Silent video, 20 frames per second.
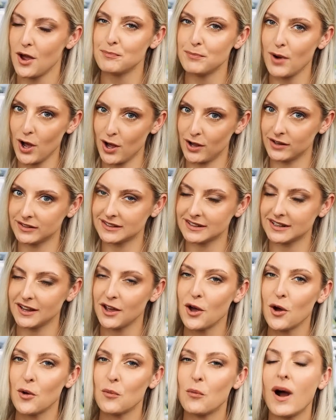But
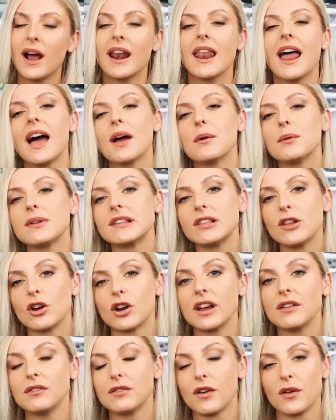while I was
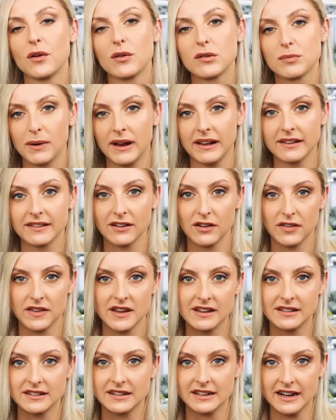looking for those plants on
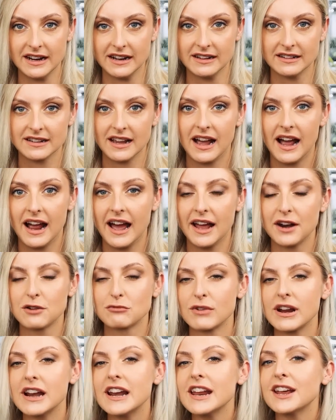the internet, I had a
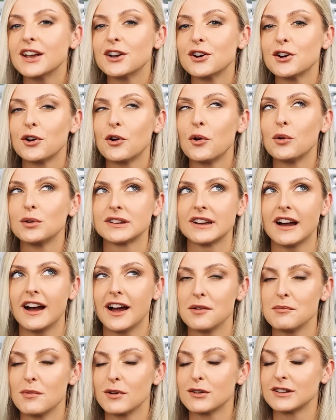really good old
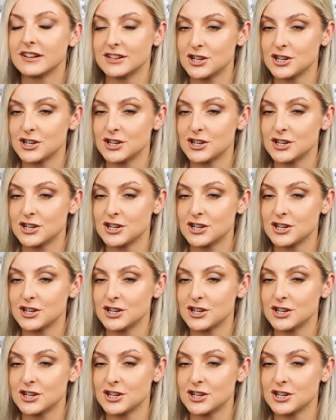time.